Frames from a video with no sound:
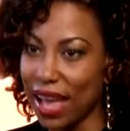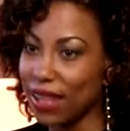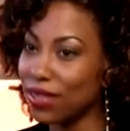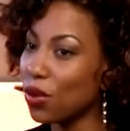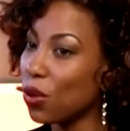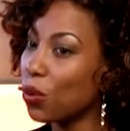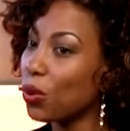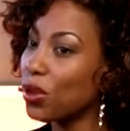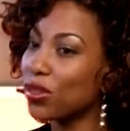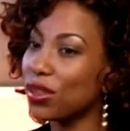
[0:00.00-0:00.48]

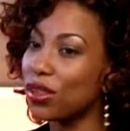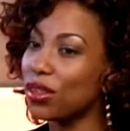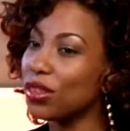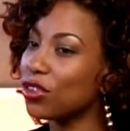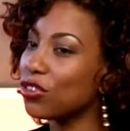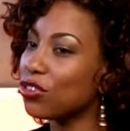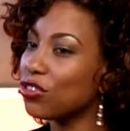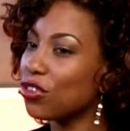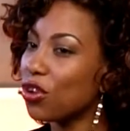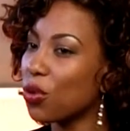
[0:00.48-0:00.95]
As always
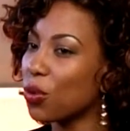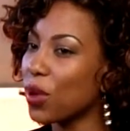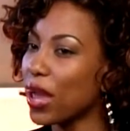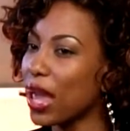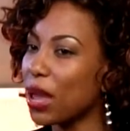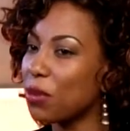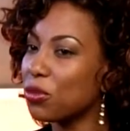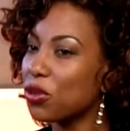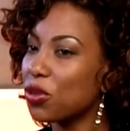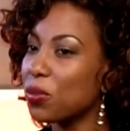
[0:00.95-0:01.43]
on the show,
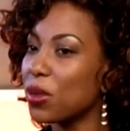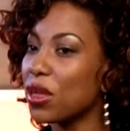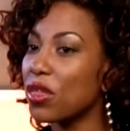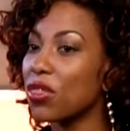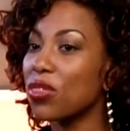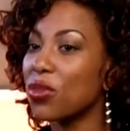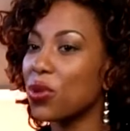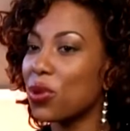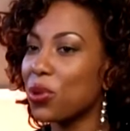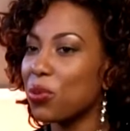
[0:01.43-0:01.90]
we aim to
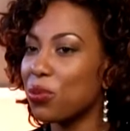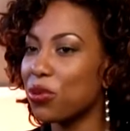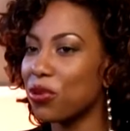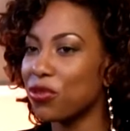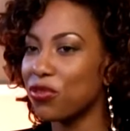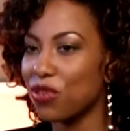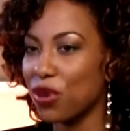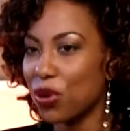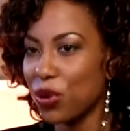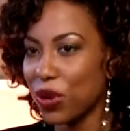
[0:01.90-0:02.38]
be
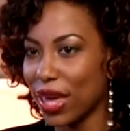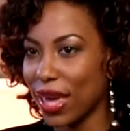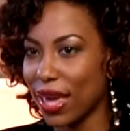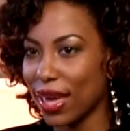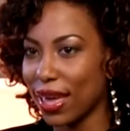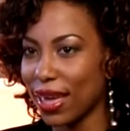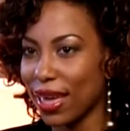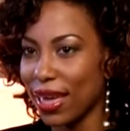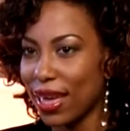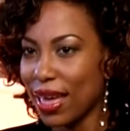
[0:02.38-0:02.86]

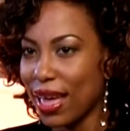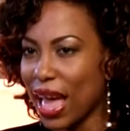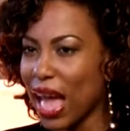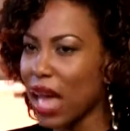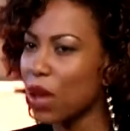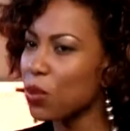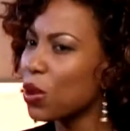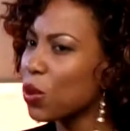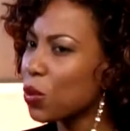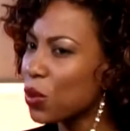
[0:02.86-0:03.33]
thought-provoking,
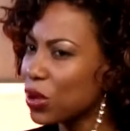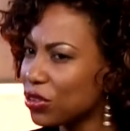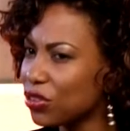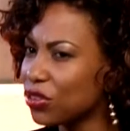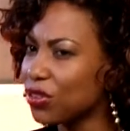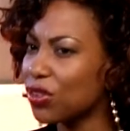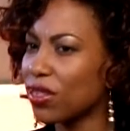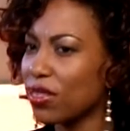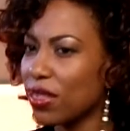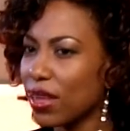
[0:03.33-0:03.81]
and we
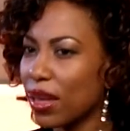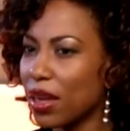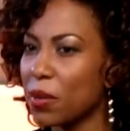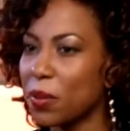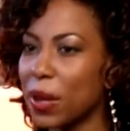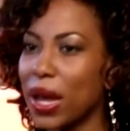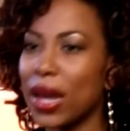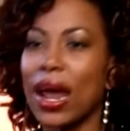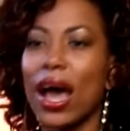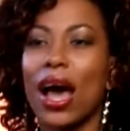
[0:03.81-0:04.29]
want you to
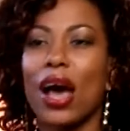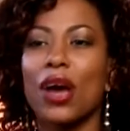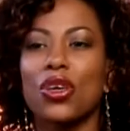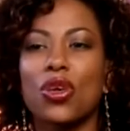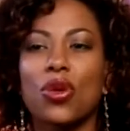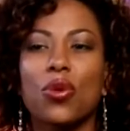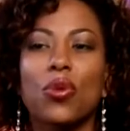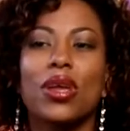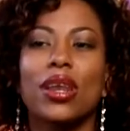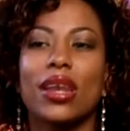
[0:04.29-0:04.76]
think about
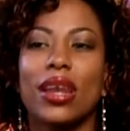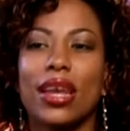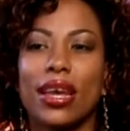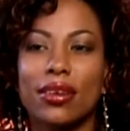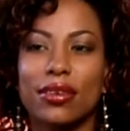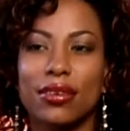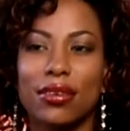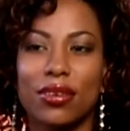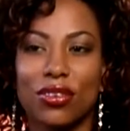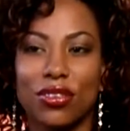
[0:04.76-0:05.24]
how you
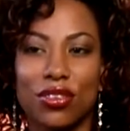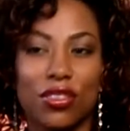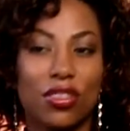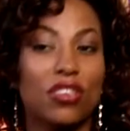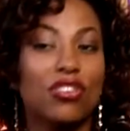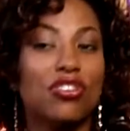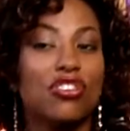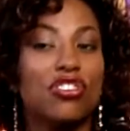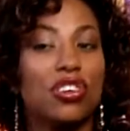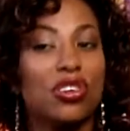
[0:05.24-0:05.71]
relate
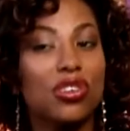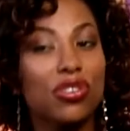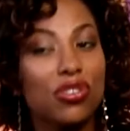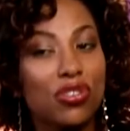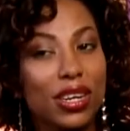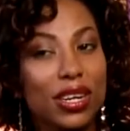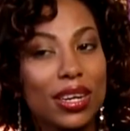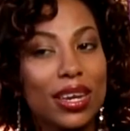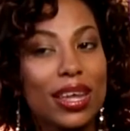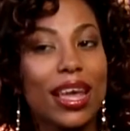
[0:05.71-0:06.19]
to the
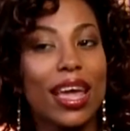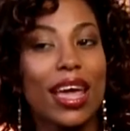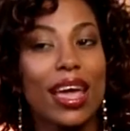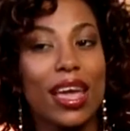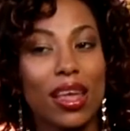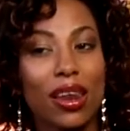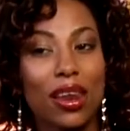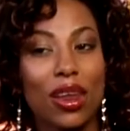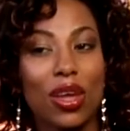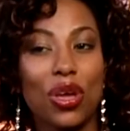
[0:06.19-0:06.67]
children
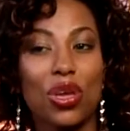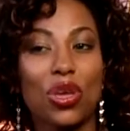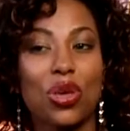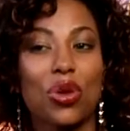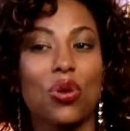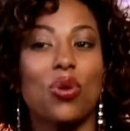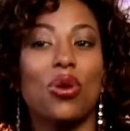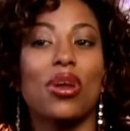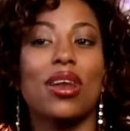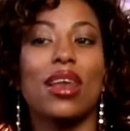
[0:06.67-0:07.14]
in
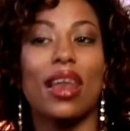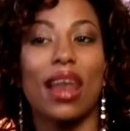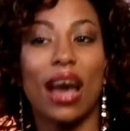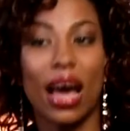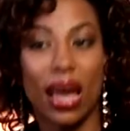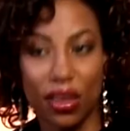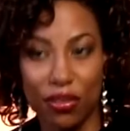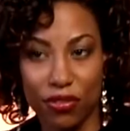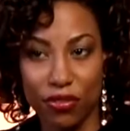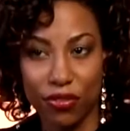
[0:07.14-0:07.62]
your
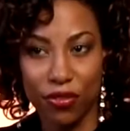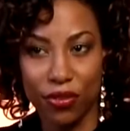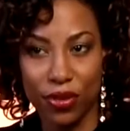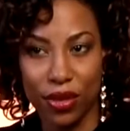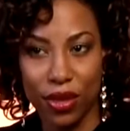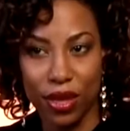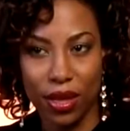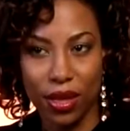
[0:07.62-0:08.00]
life.